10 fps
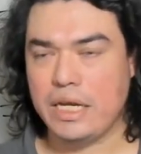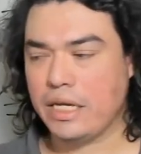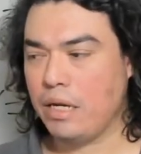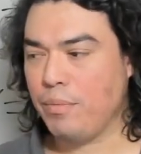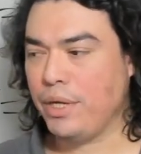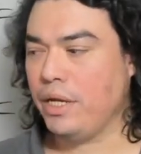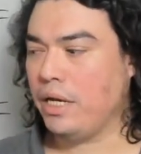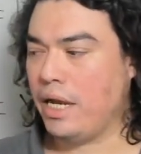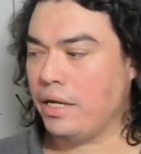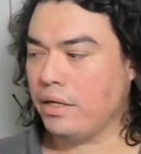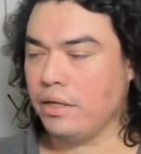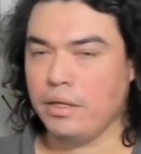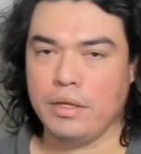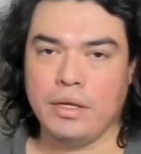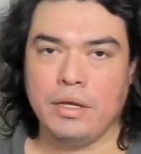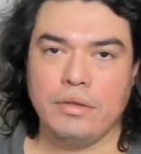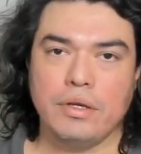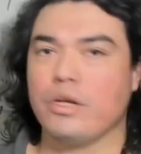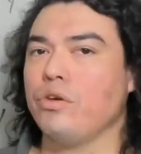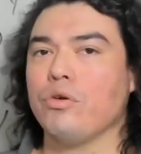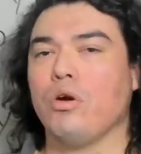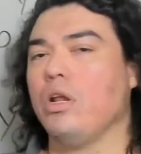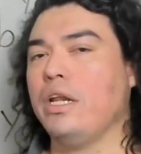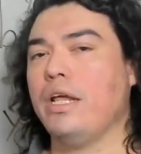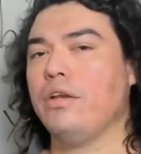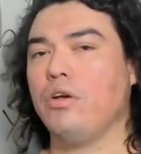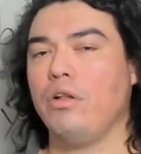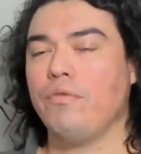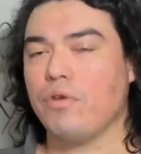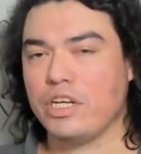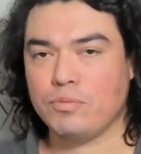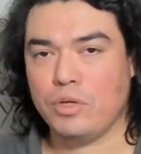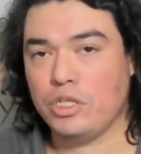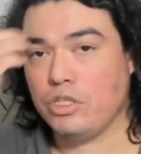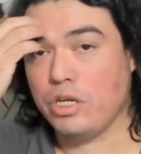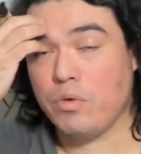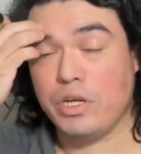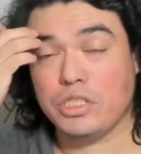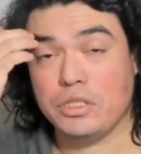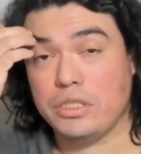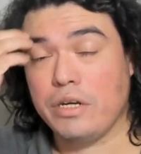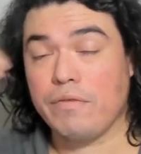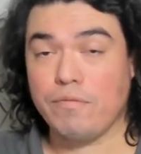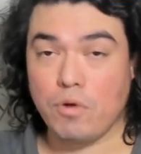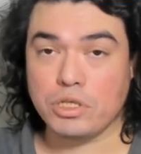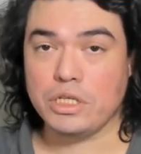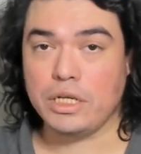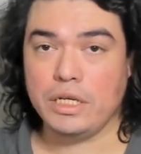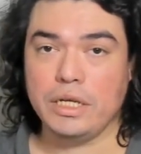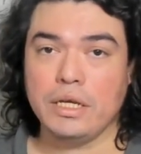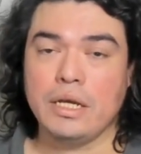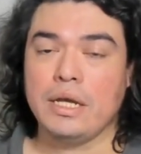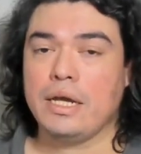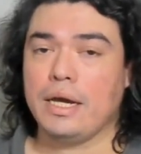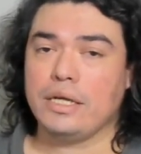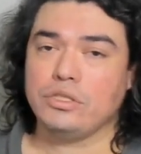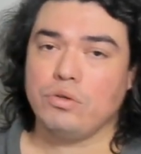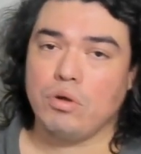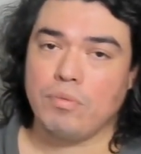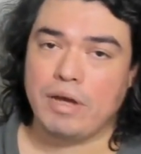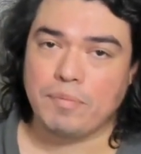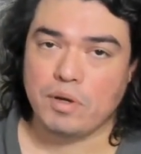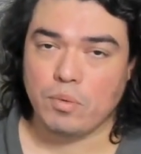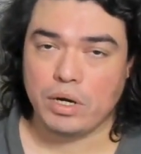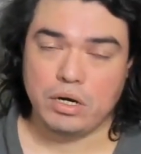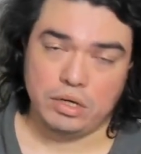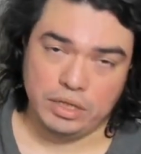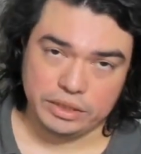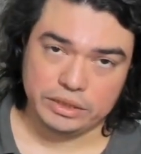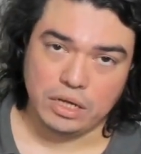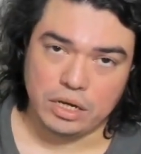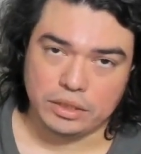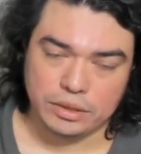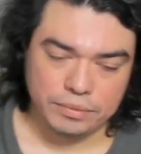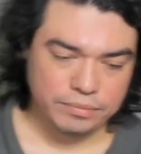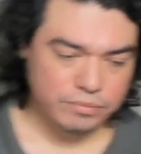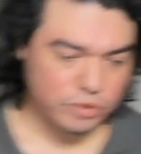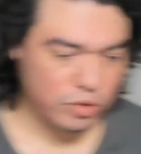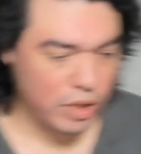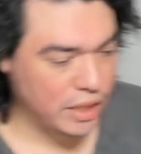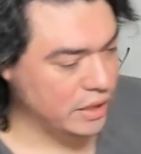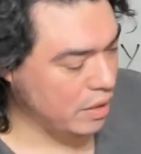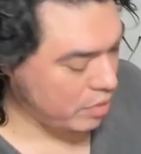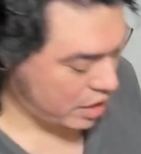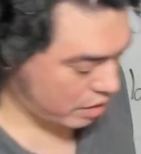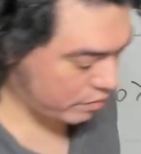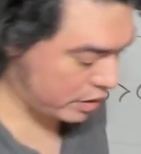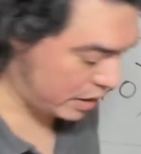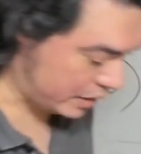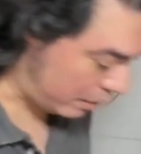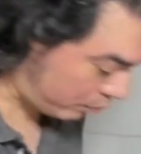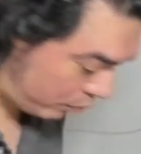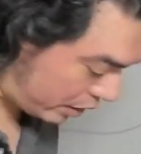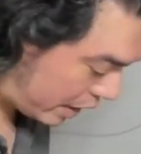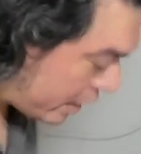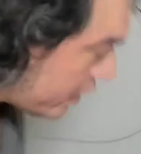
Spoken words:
going to be like the cure-all and end-all for exponential equations? And unfortunately, as you all might be aware, it's not. So let's say we have an example like,